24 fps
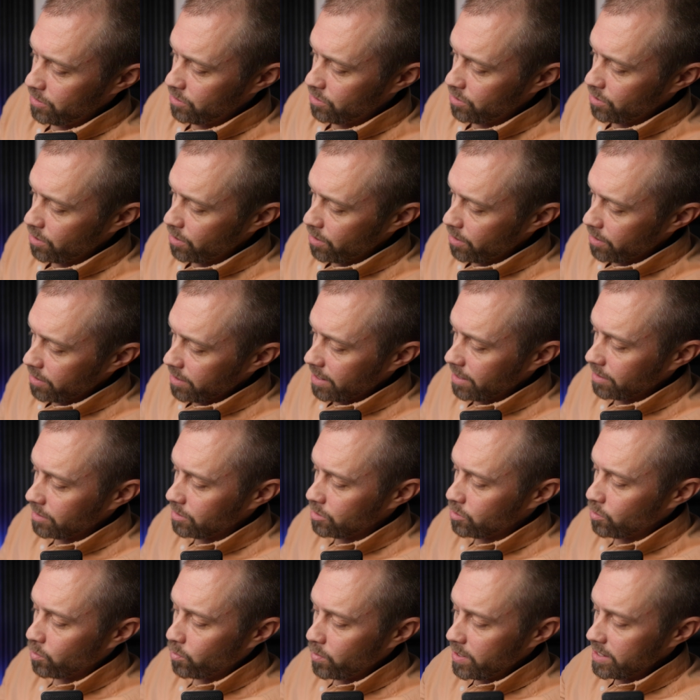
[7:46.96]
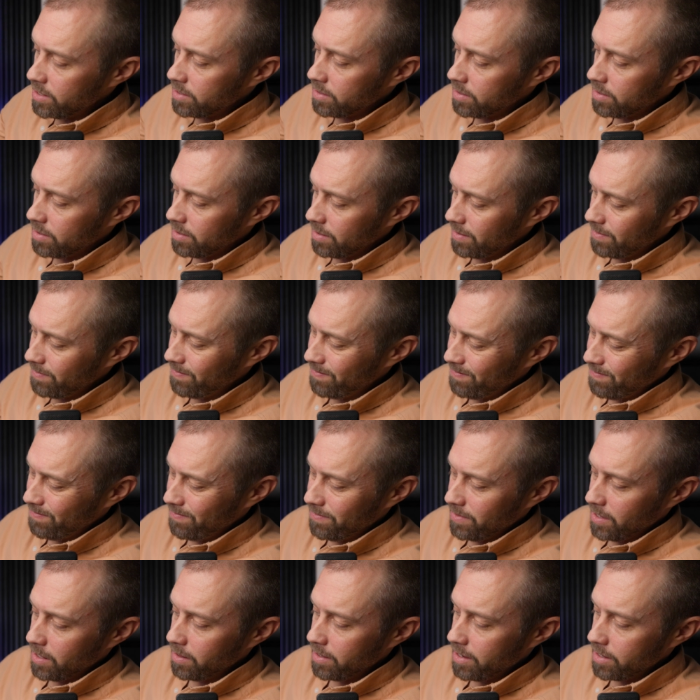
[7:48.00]
turn and twist
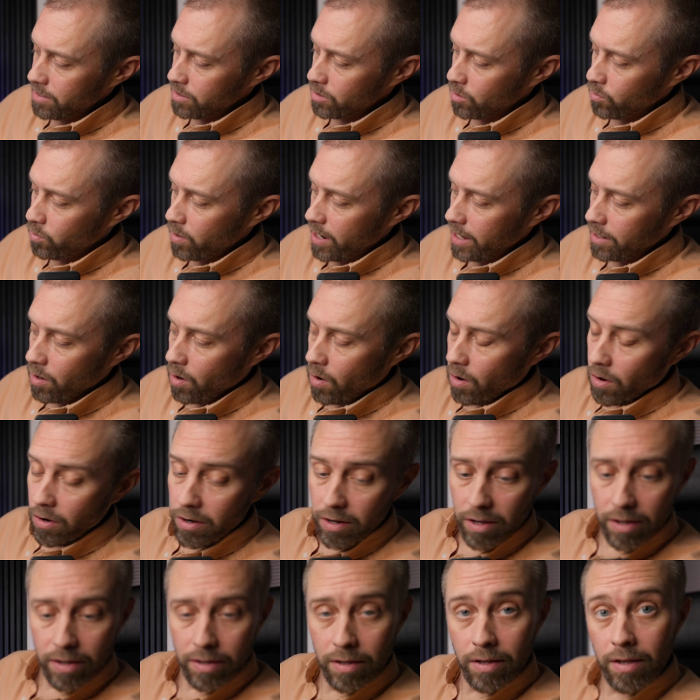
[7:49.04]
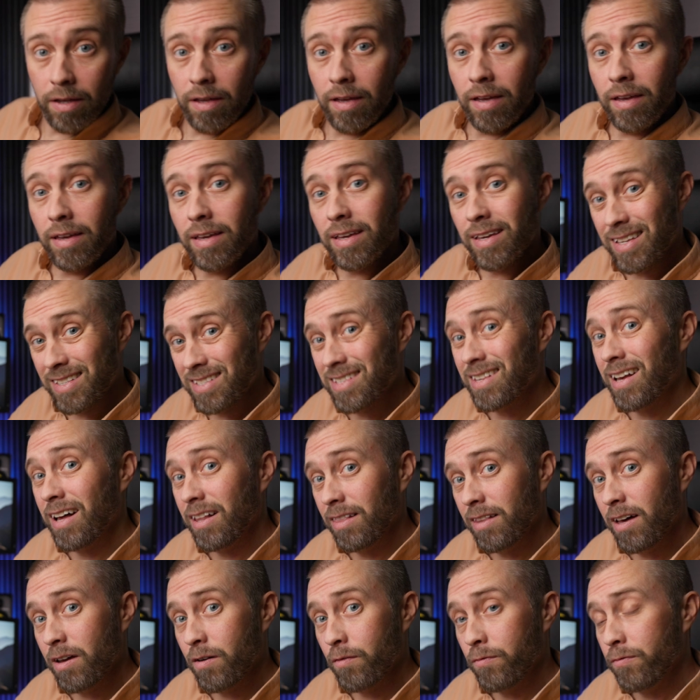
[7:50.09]
the lens quite hard. It's
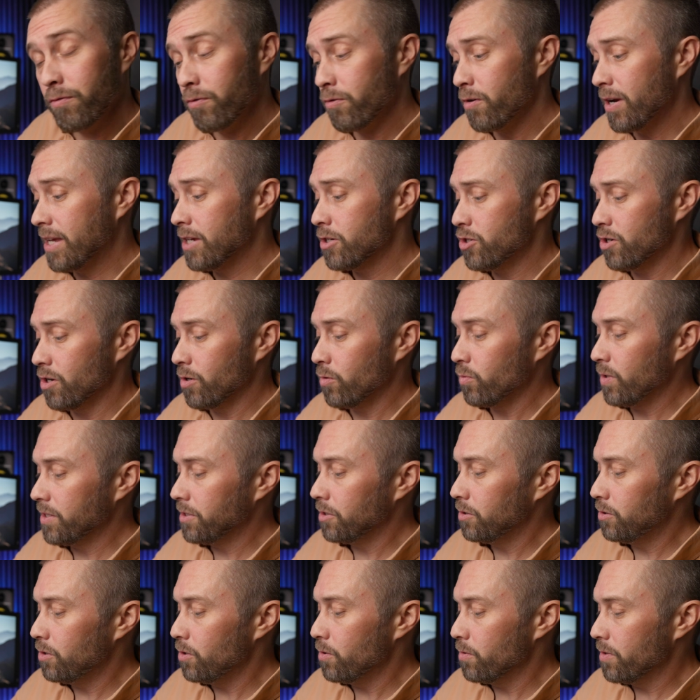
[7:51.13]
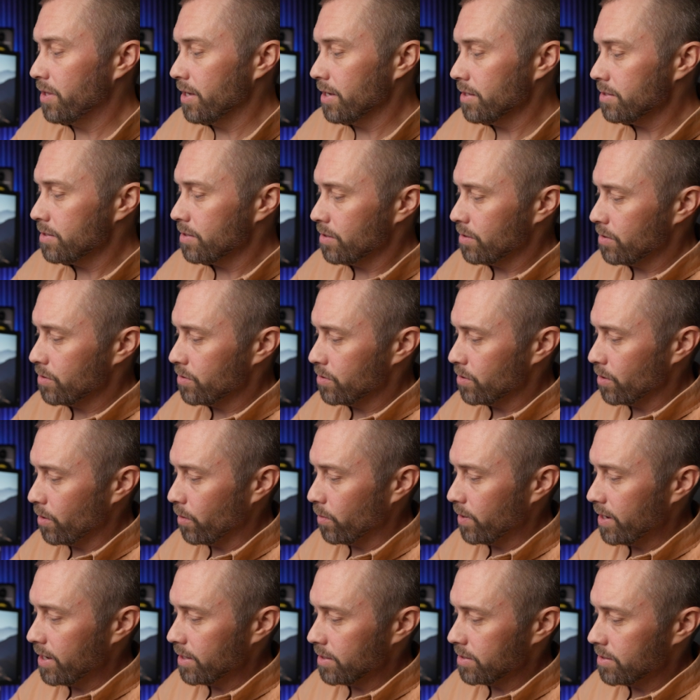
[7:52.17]
a lot of friction when you do this, so